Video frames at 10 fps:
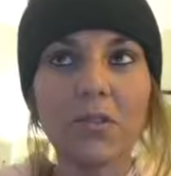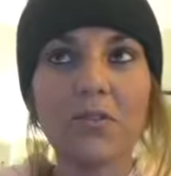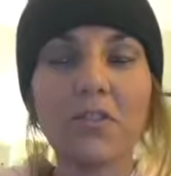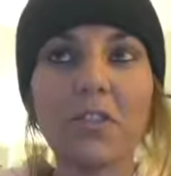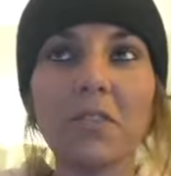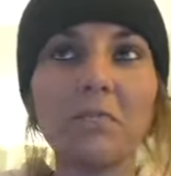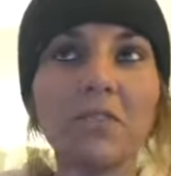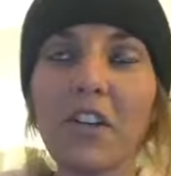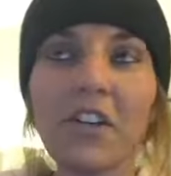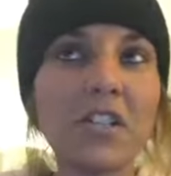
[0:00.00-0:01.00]
for
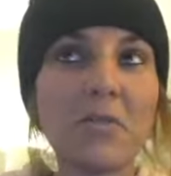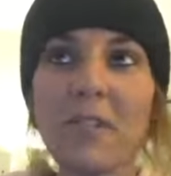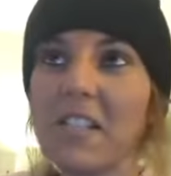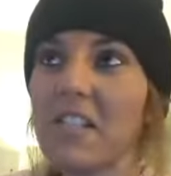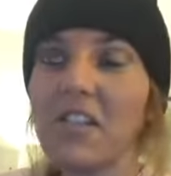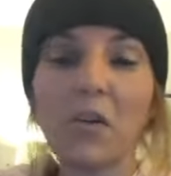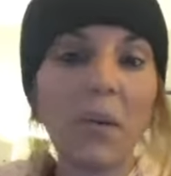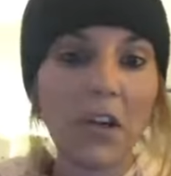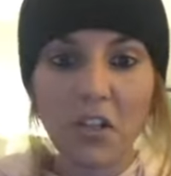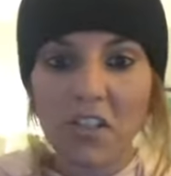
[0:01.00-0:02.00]
various reasons, you don't
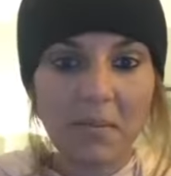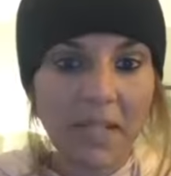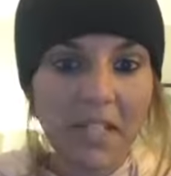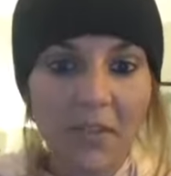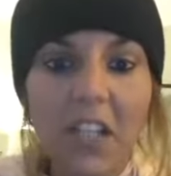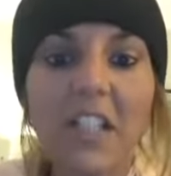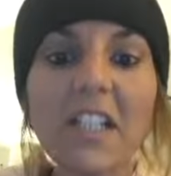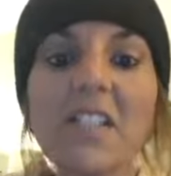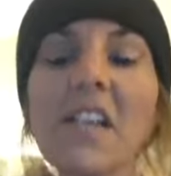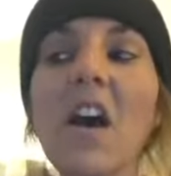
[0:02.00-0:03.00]
want to hurt somebody's
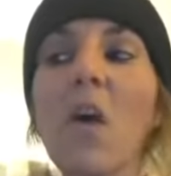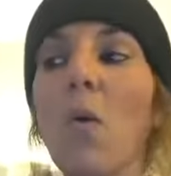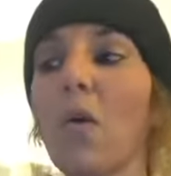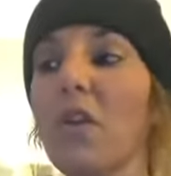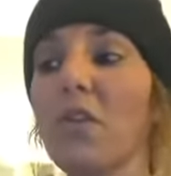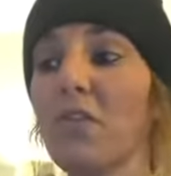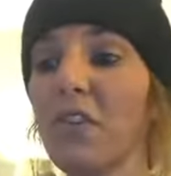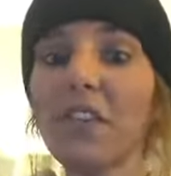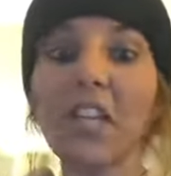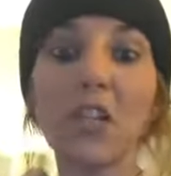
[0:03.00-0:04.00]
feelings, or you
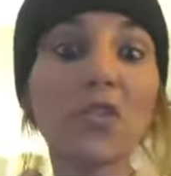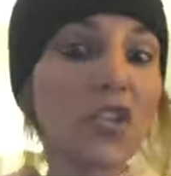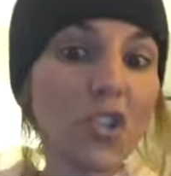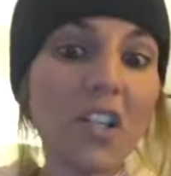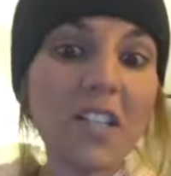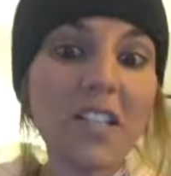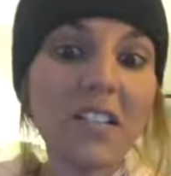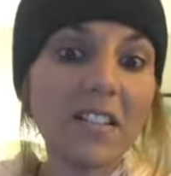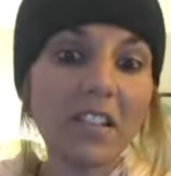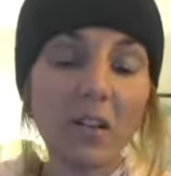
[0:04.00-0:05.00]
feel like you shouldn't,
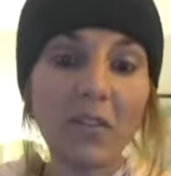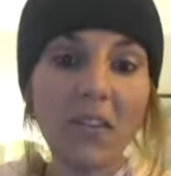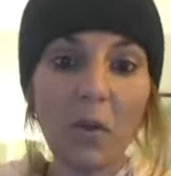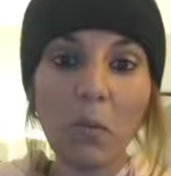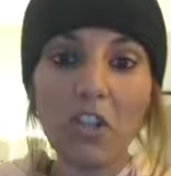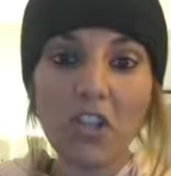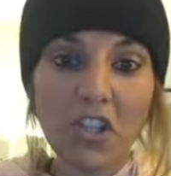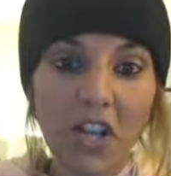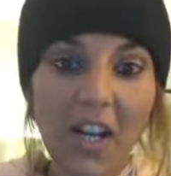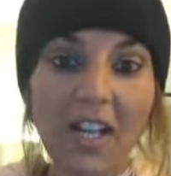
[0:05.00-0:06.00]
that word
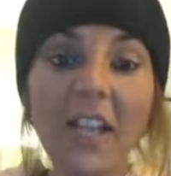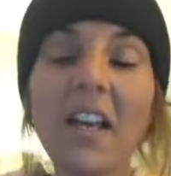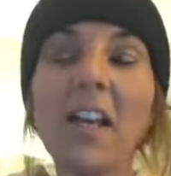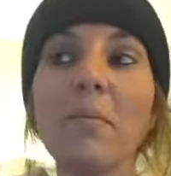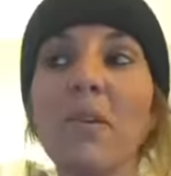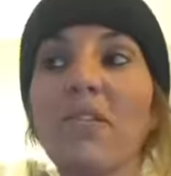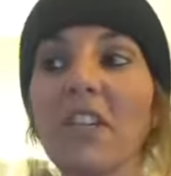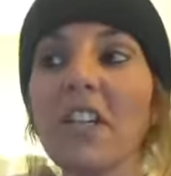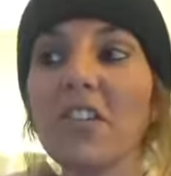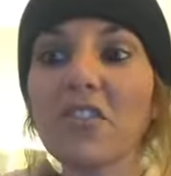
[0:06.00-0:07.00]
shouldn't be
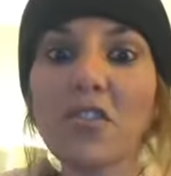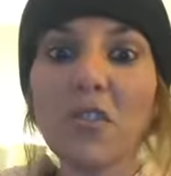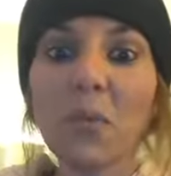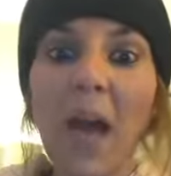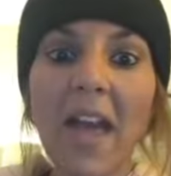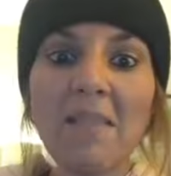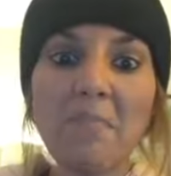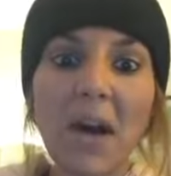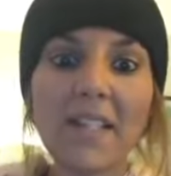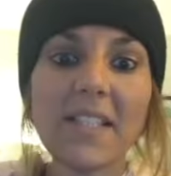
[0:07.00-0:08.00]
feeling a certain way.
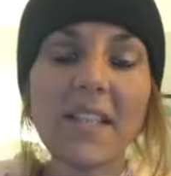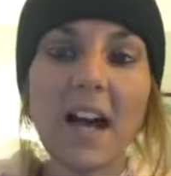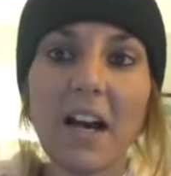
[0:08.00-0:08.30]
But